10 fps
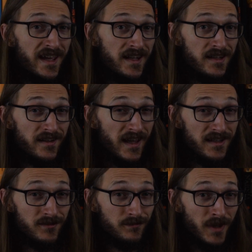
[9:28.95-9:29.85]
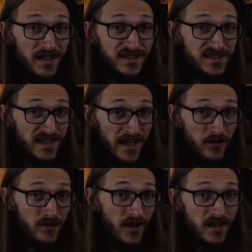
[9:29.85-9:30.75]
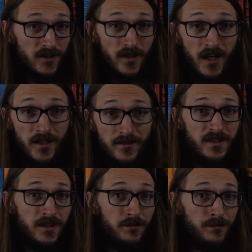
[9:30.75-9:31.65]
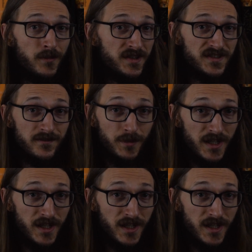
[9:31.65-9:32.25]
And that might sound like a lot, it must have